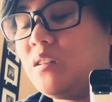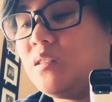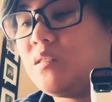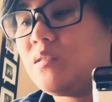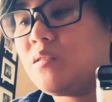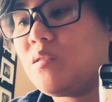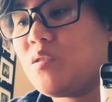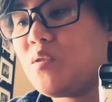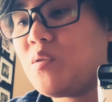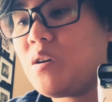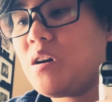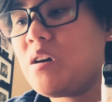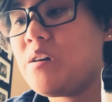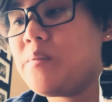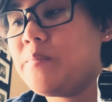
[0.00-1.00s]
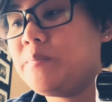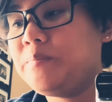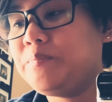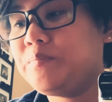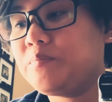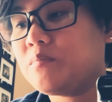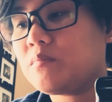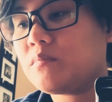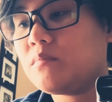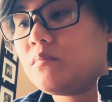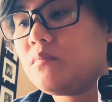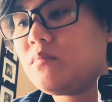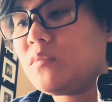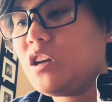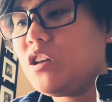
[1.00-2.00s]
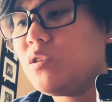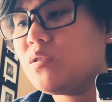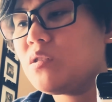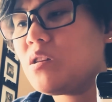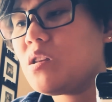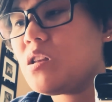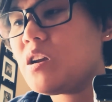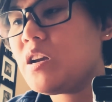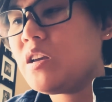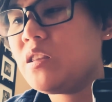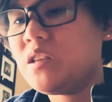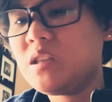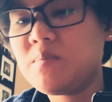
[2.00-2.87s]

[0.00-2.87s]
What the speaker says: So I looked online.